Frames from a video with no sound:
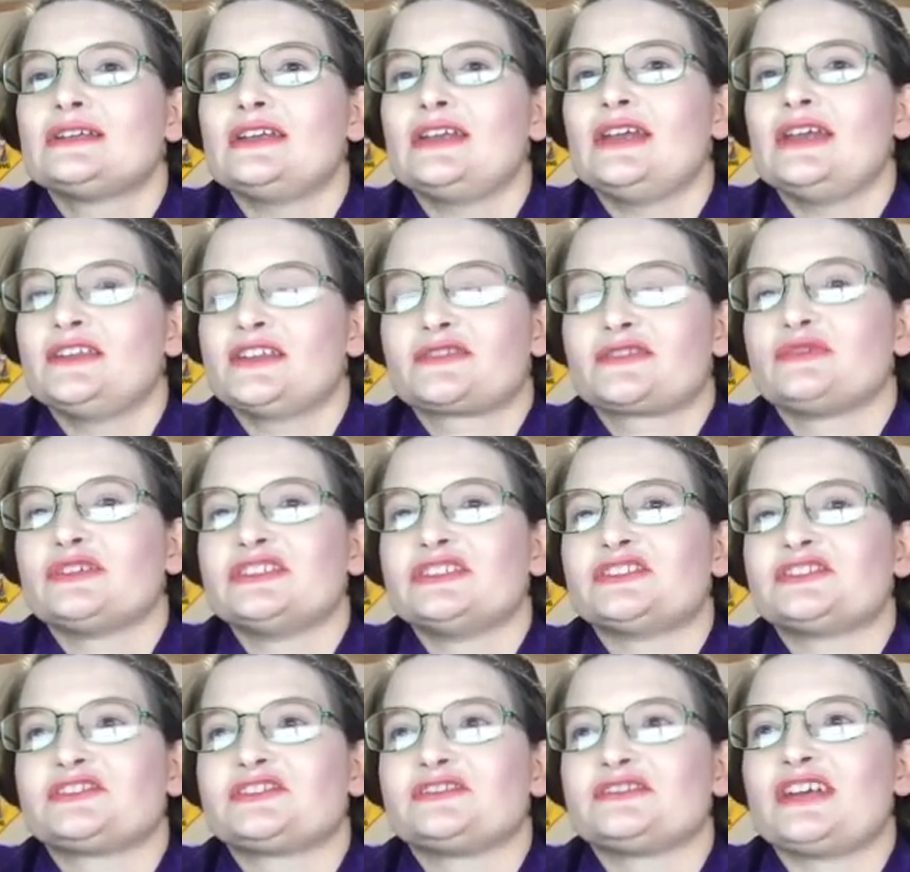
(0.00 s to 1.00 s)
And this
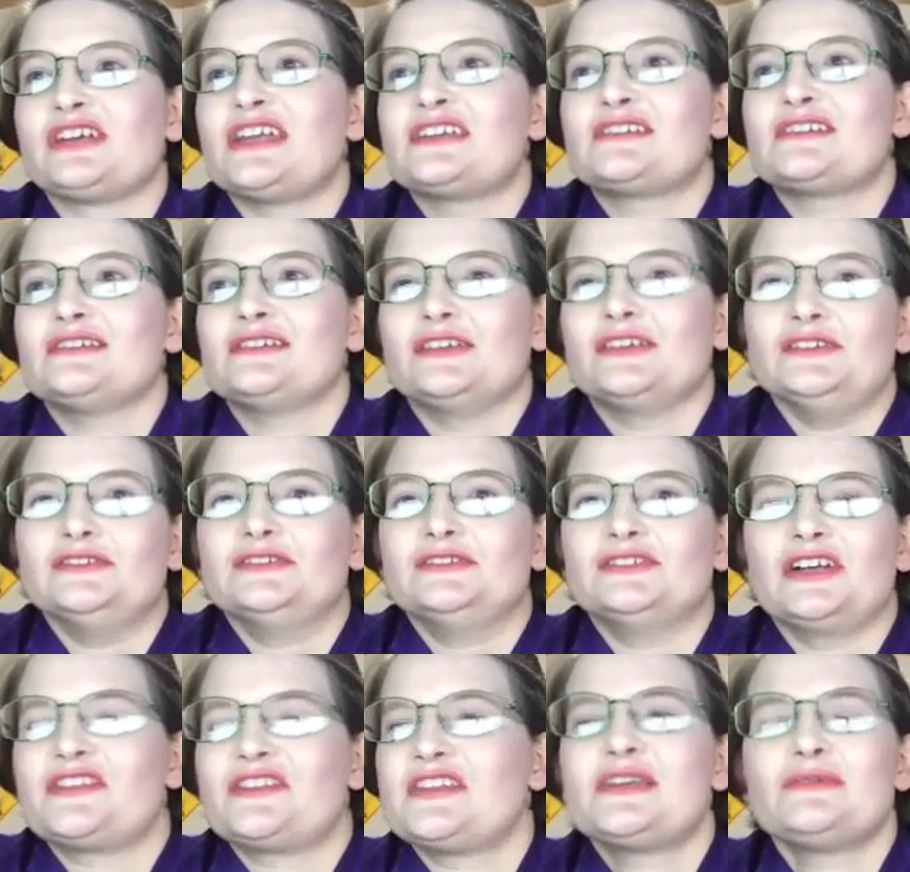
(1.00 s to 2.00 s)
was like,
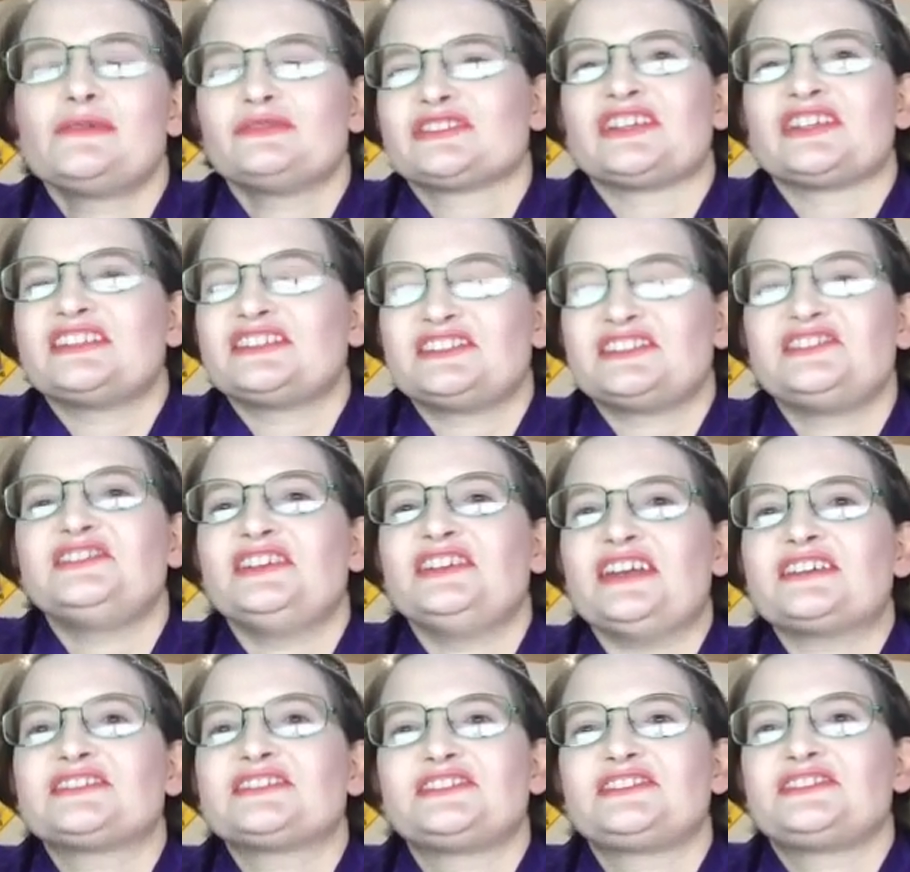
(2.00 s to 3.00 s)
I think he was like
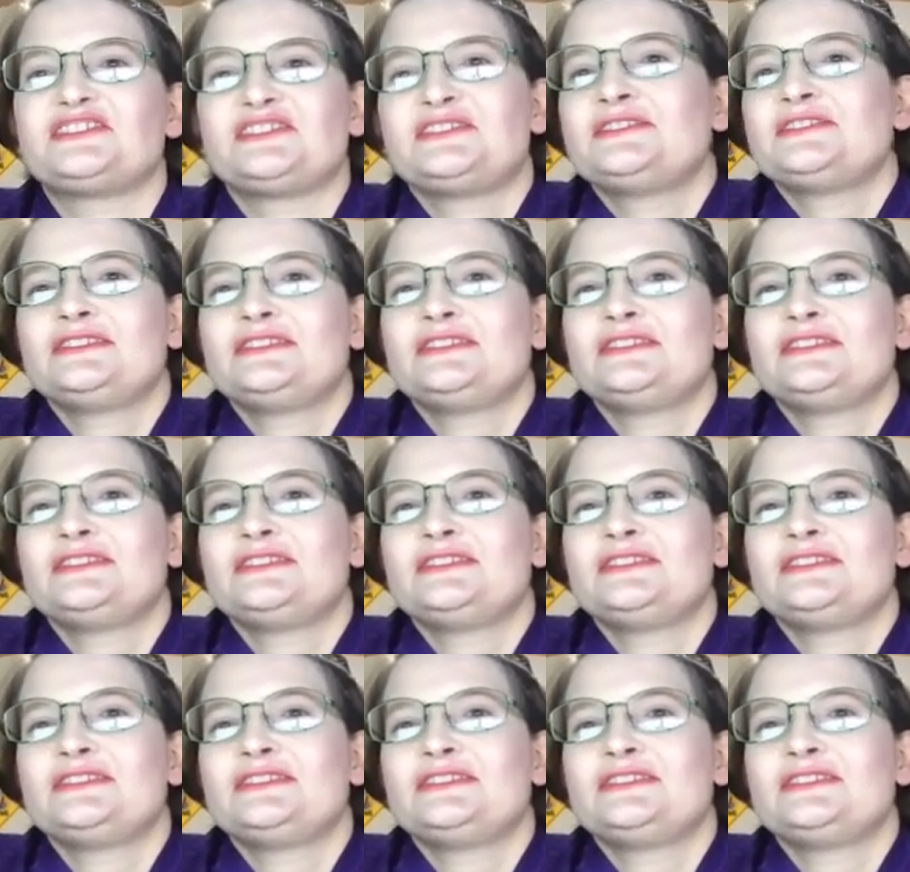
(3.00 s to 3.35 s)
6.